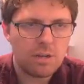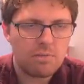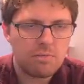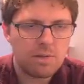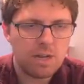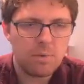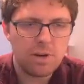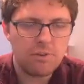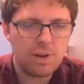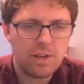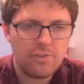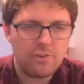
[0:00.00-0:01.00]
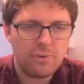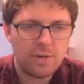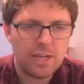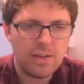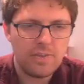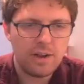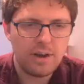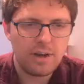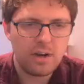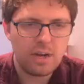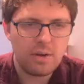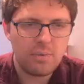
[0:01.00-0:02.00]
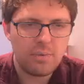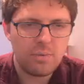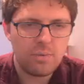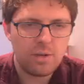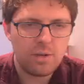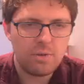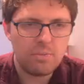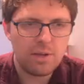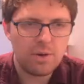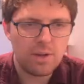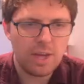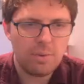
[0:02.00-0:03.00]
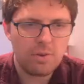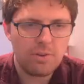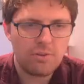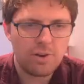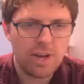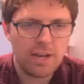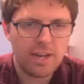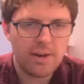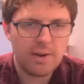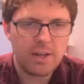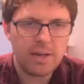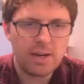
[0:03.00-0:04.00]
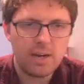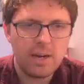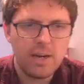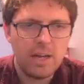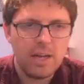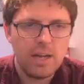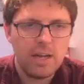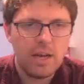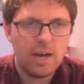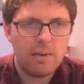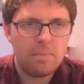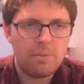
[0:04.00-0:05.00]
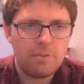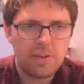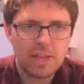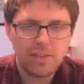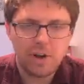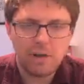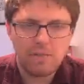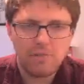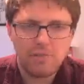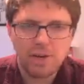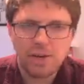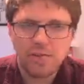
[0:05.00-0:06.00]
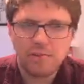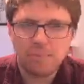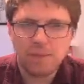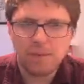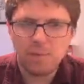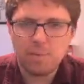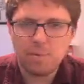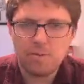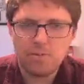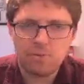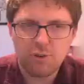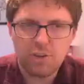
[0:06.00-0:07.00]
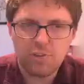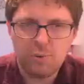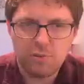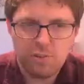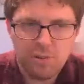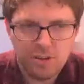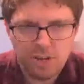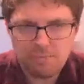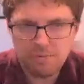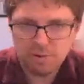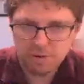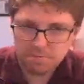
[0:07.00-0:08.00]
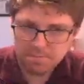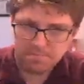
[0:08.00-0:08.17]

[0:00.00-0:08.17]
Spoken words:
I don't want to train steward down there. I will be okay with the dreg down here, just to get the harvest triggers. But we'll put some train stewards on the top floor.